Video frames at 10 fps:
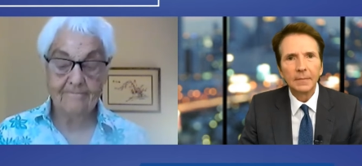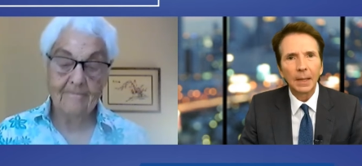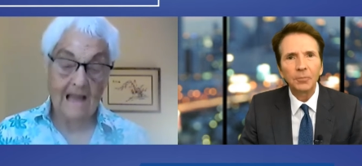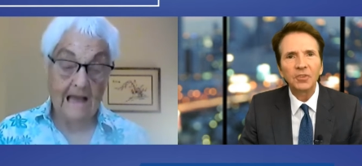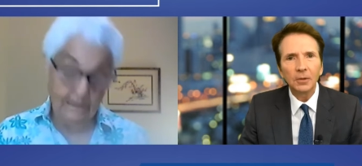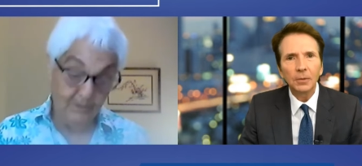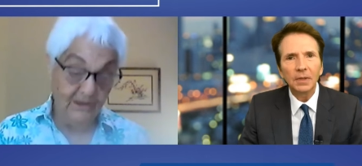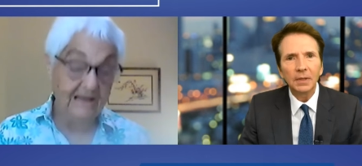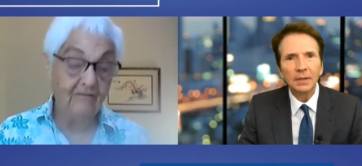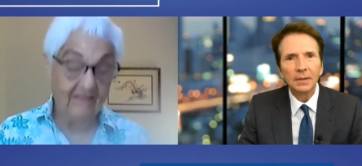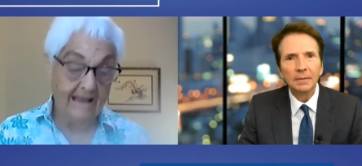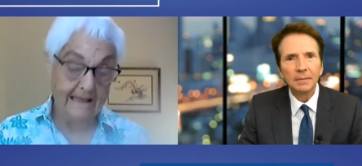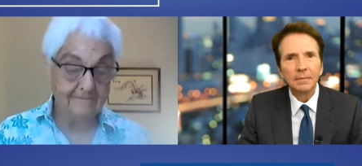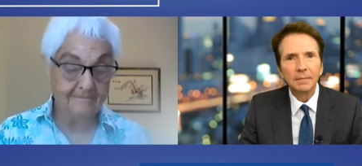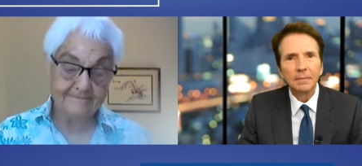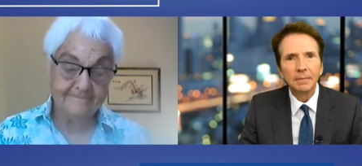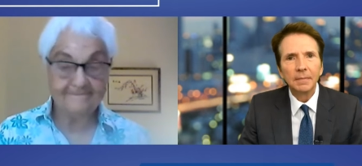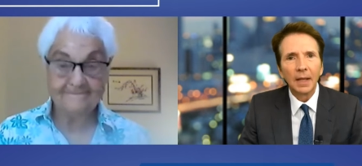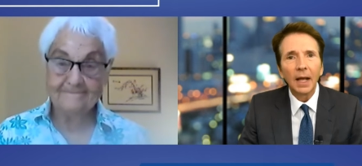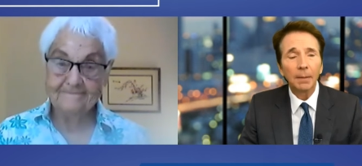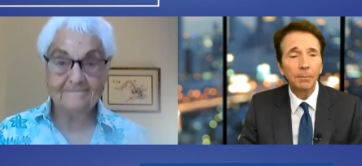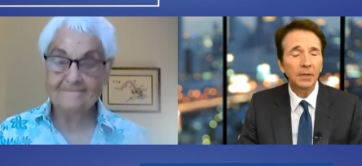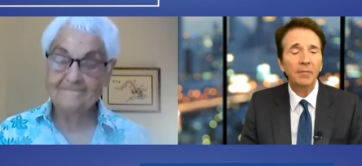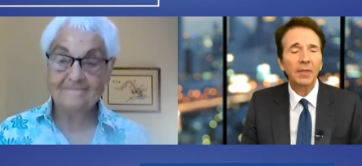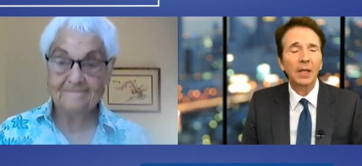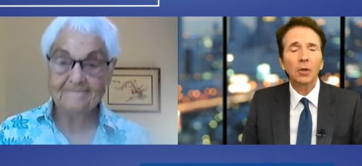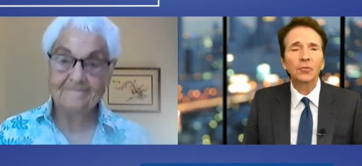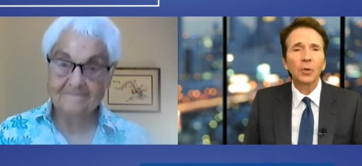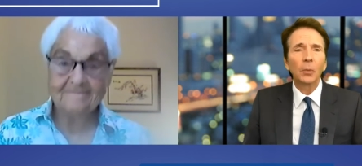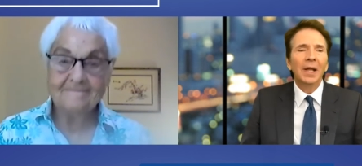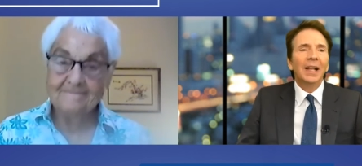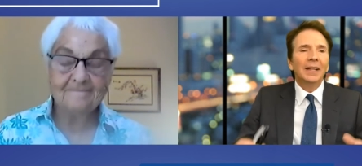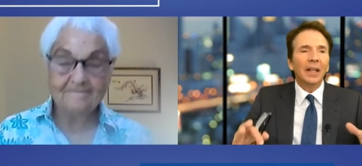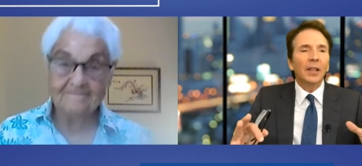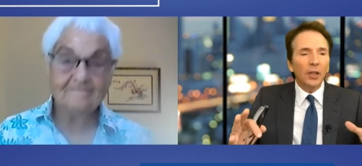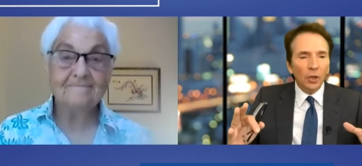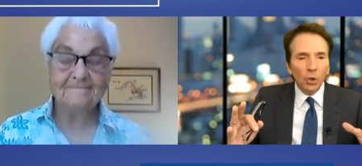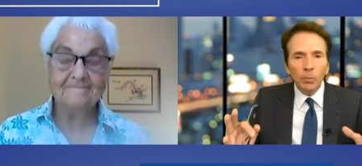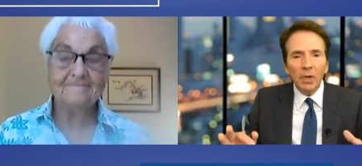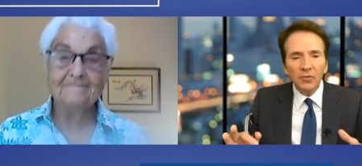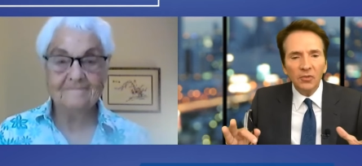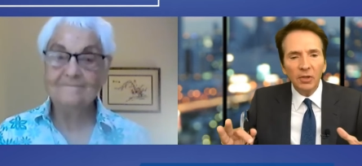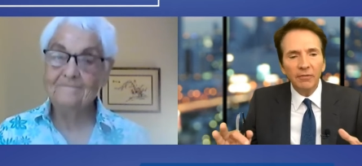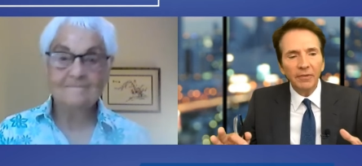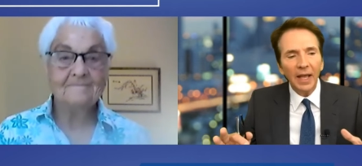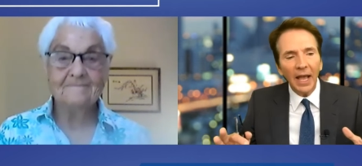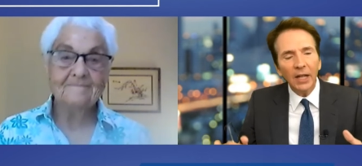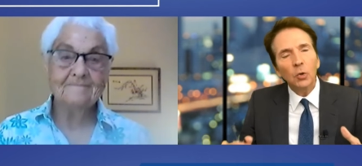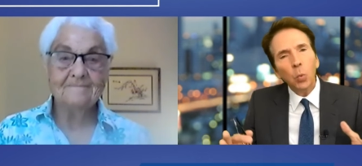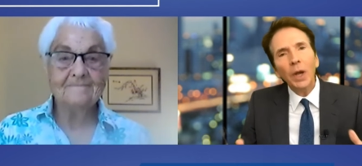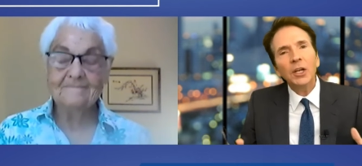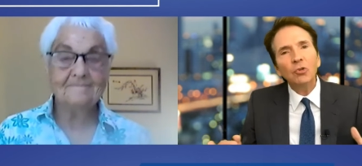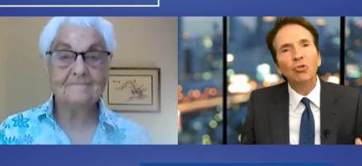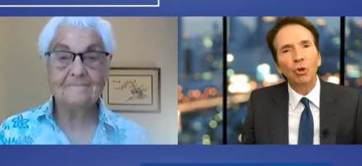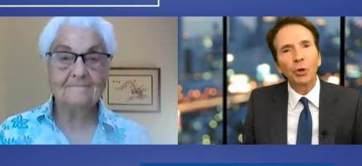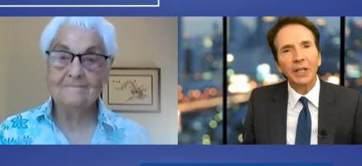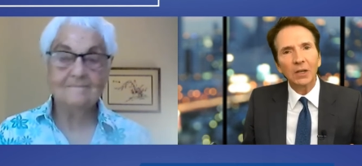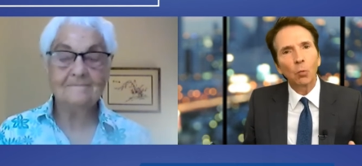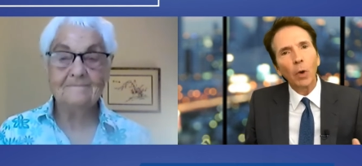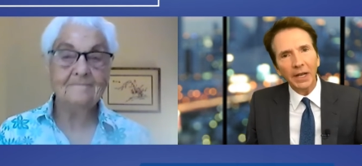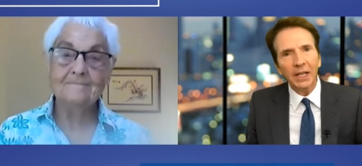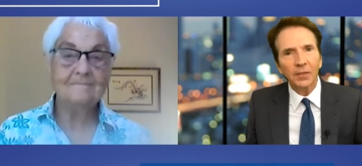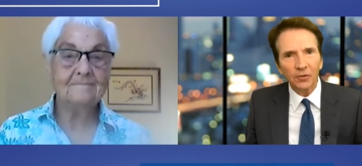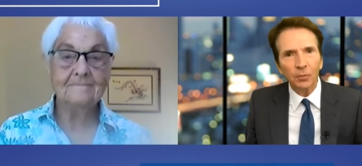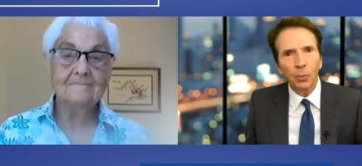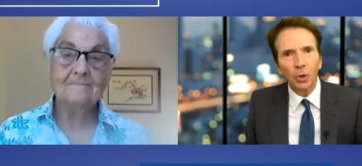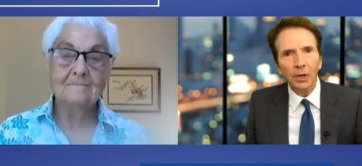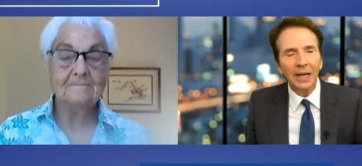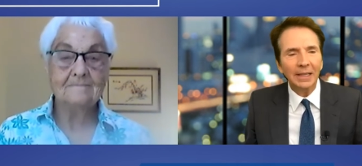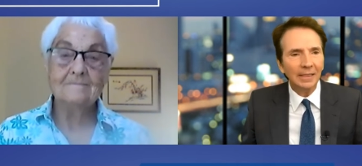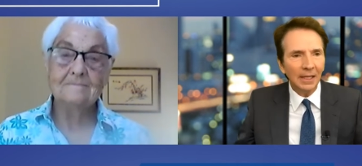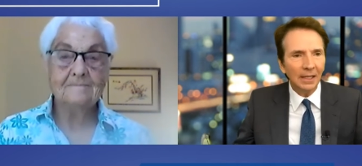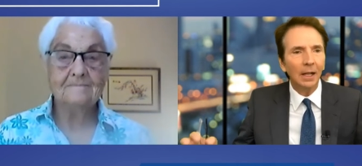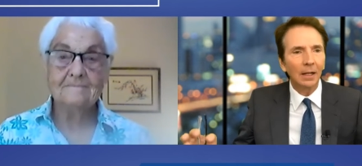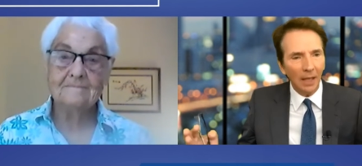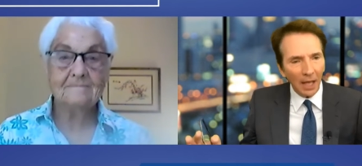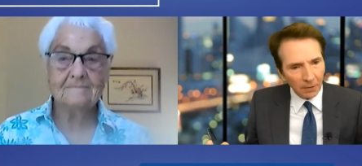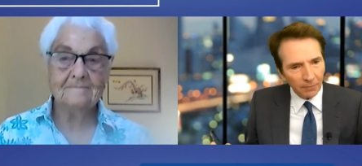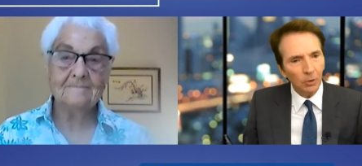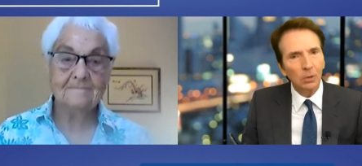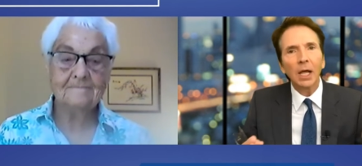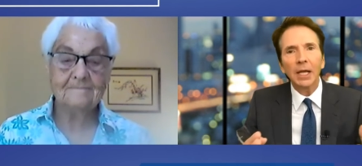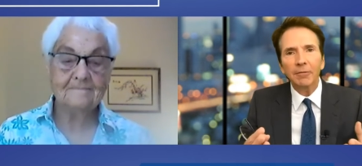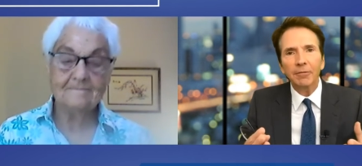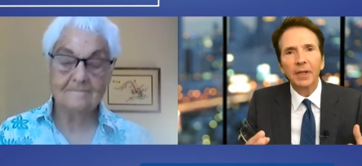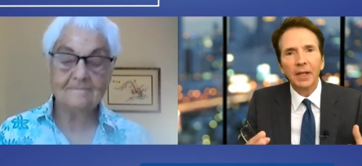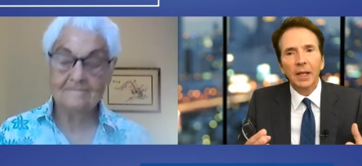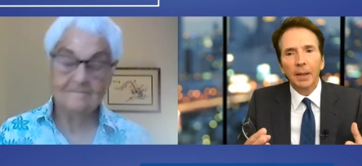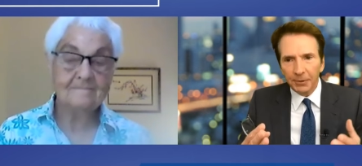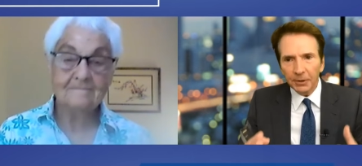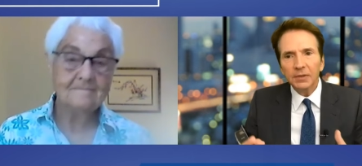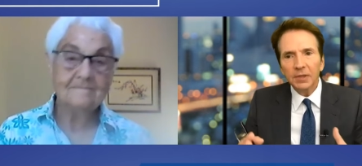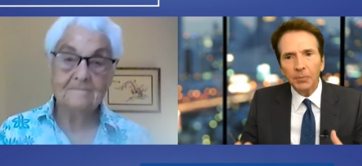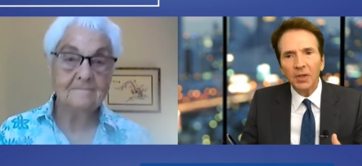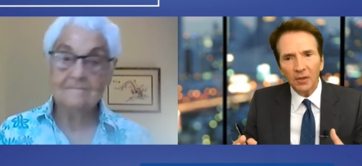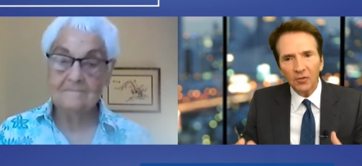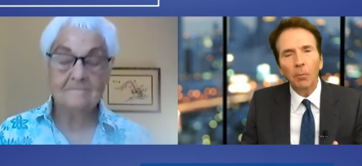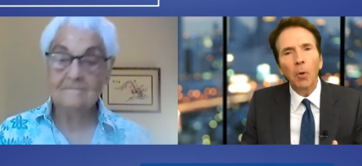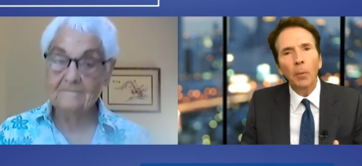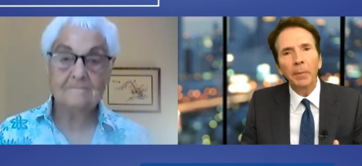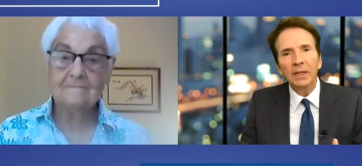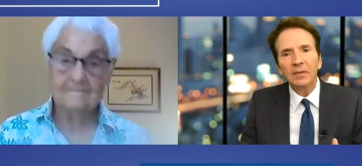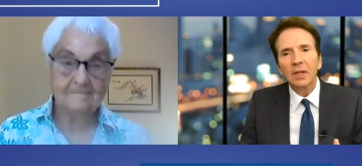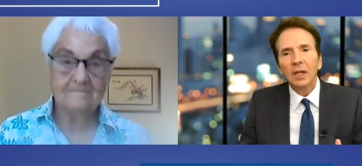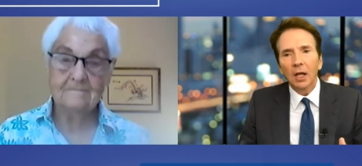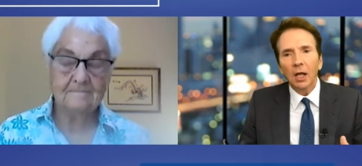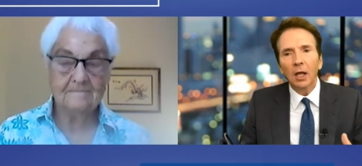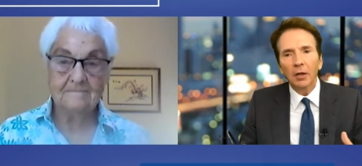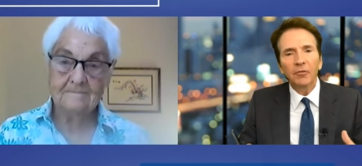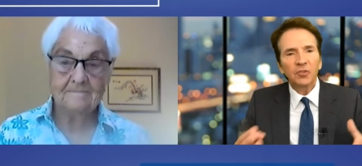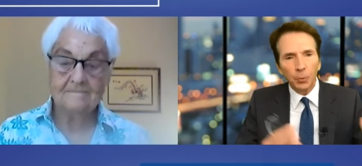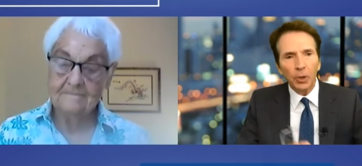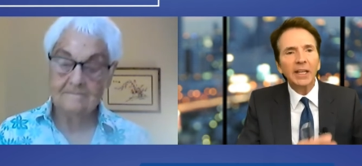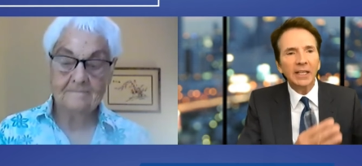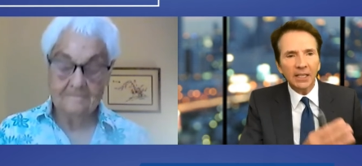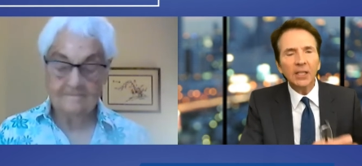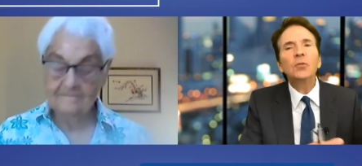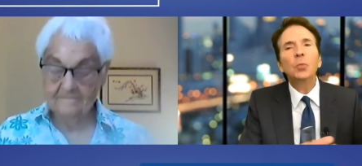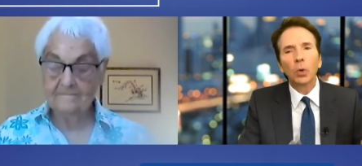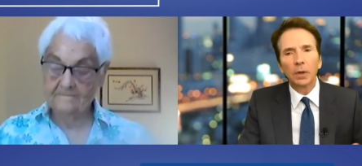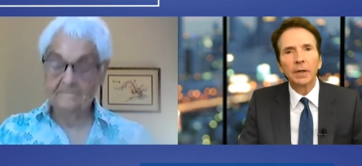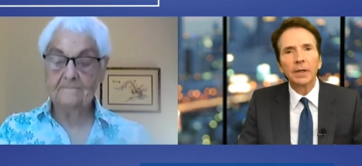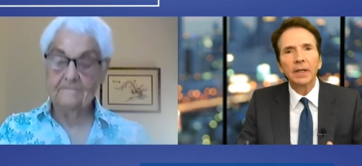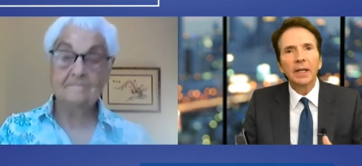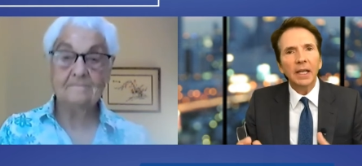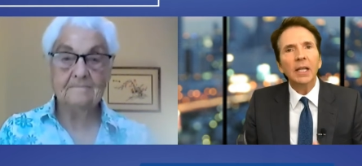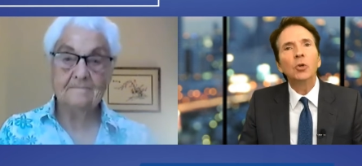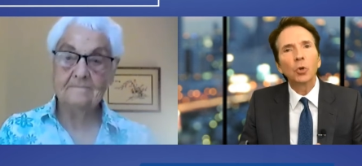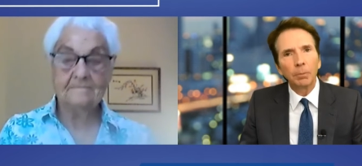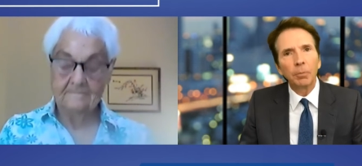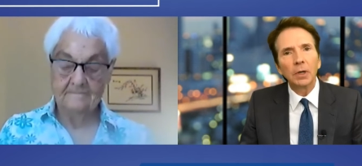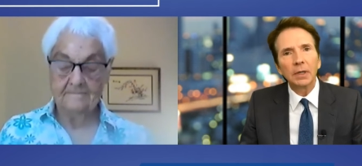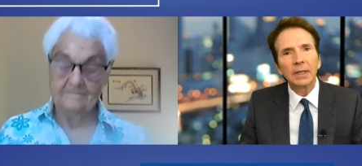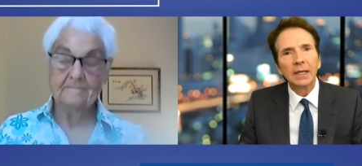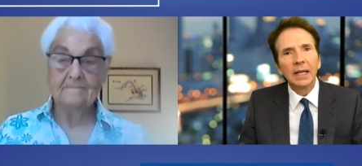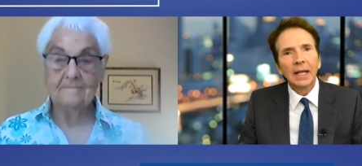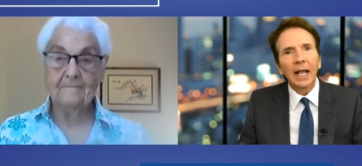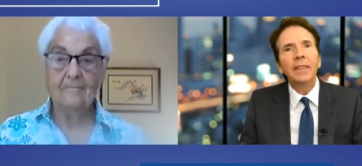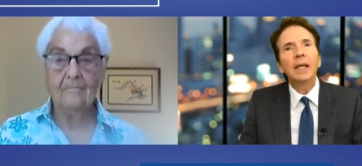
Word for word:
Speaker 1: Absolutely. I believe that. I believe that also you must have had quite a journey writing this book. I think a lot of your life built up to this moment of spreading his word in your book and